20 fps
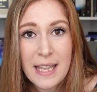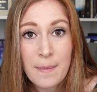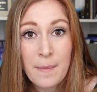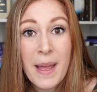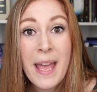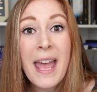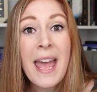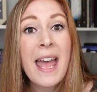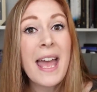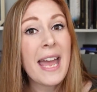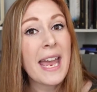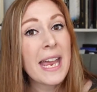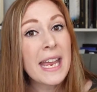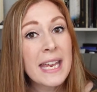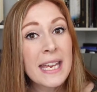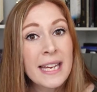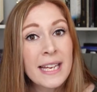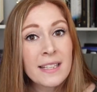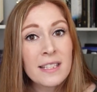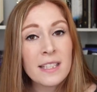them,
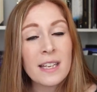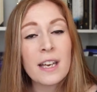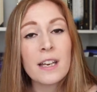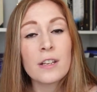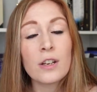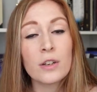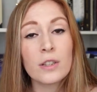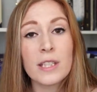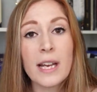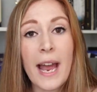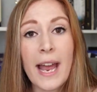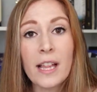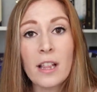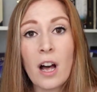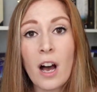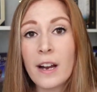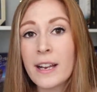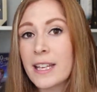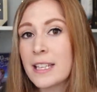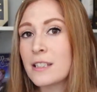and your
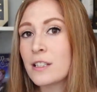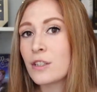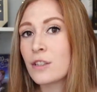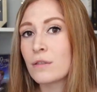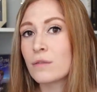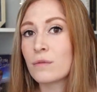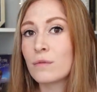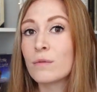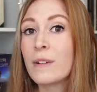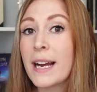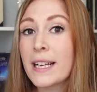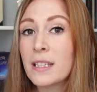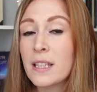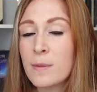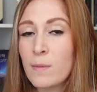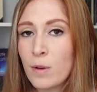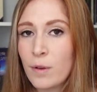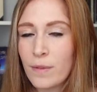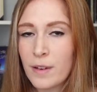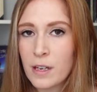dialogue is directly
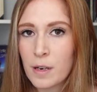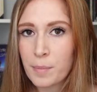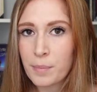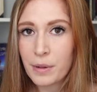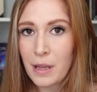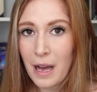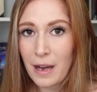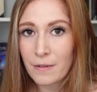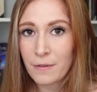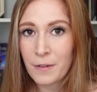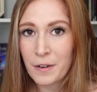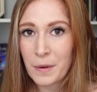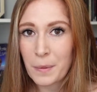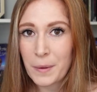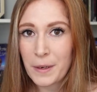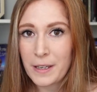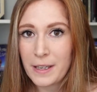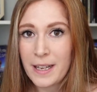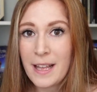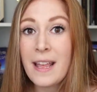moving your plot
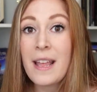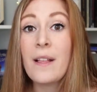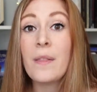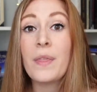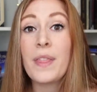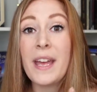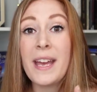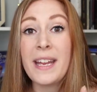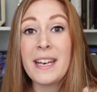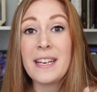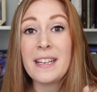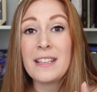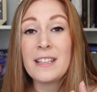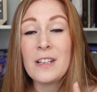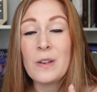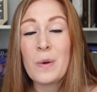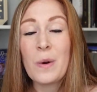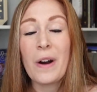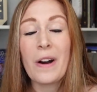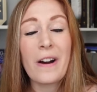forward, then
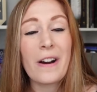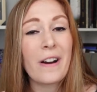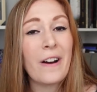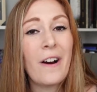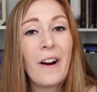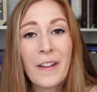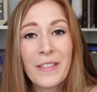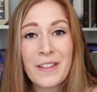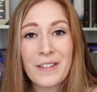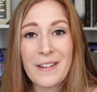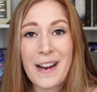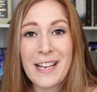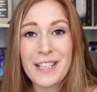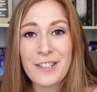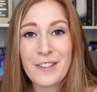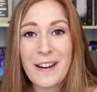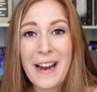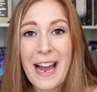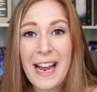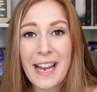you are on the right
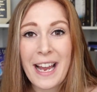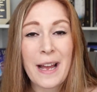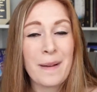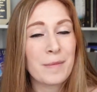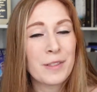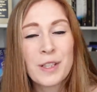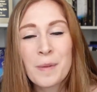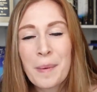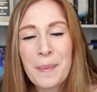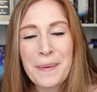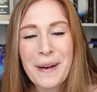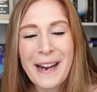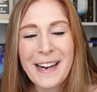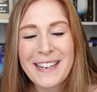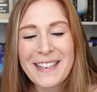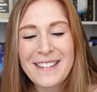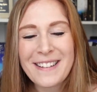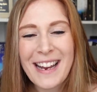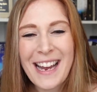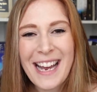track. I'm super proud
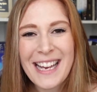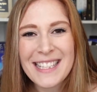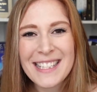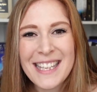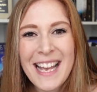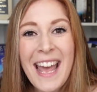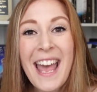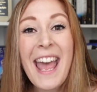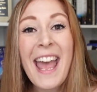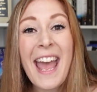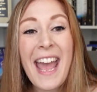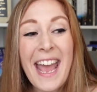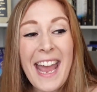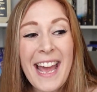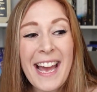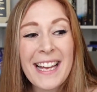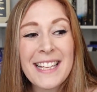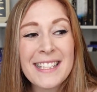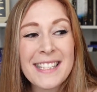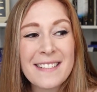of you guys.
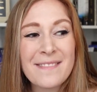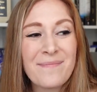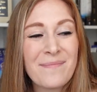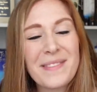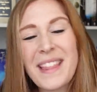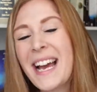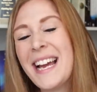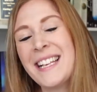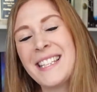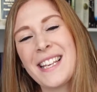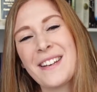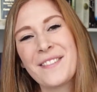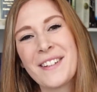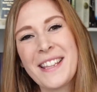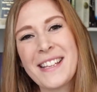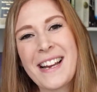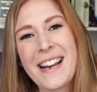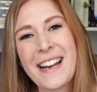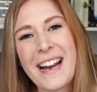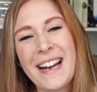And that is
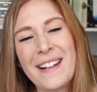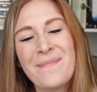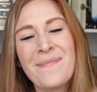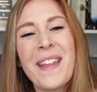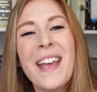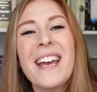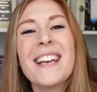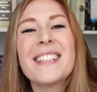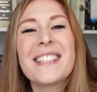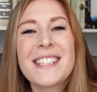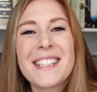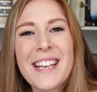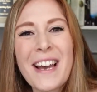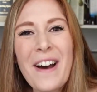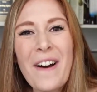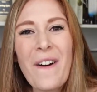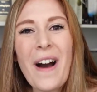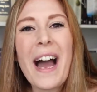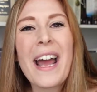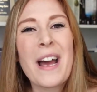everything I got. So
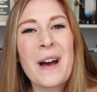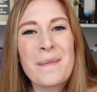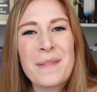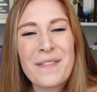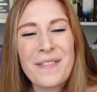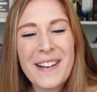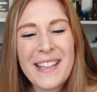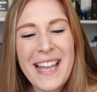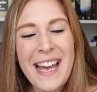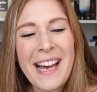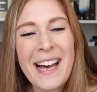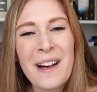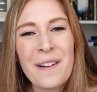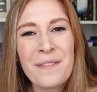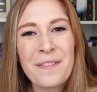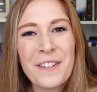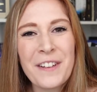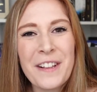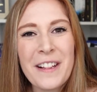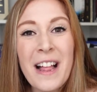I hope you find that
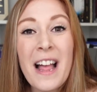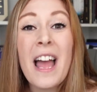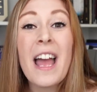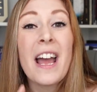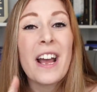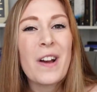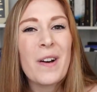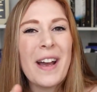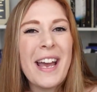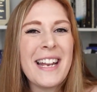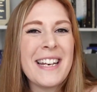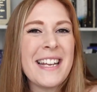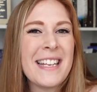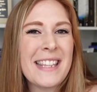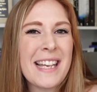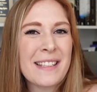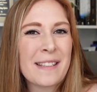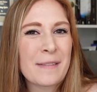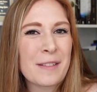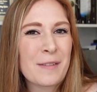helpful. Go ahead and hit
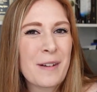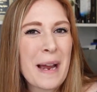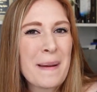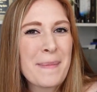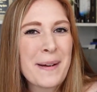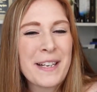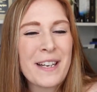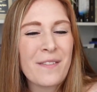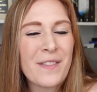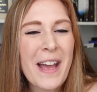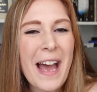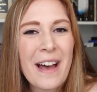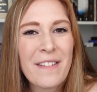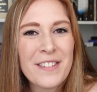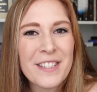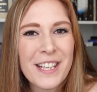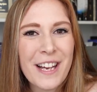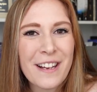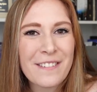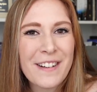that subscribe button if you
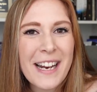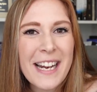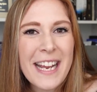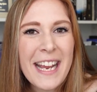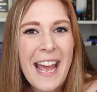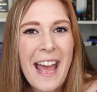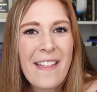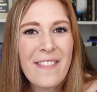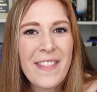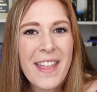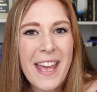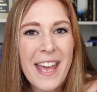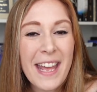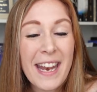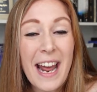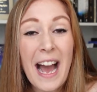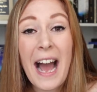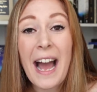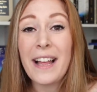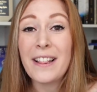haven't already, and
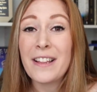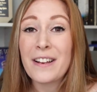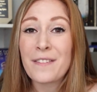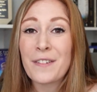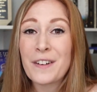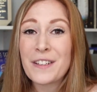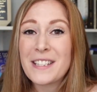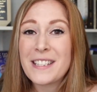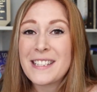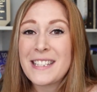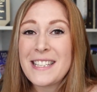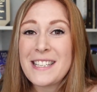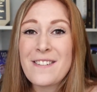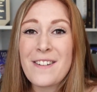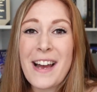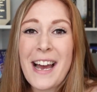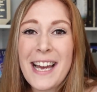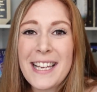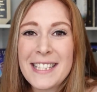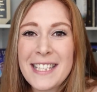then I look forward to seeing you
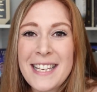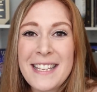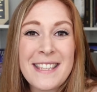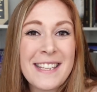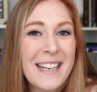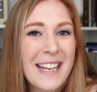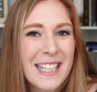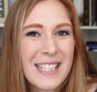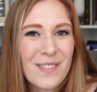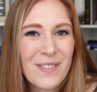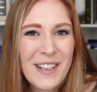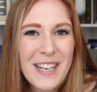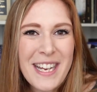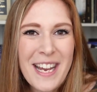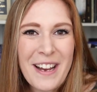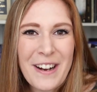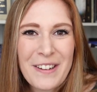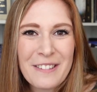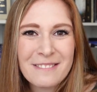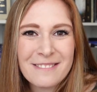guys in the next
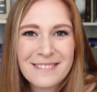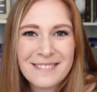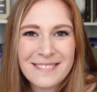video.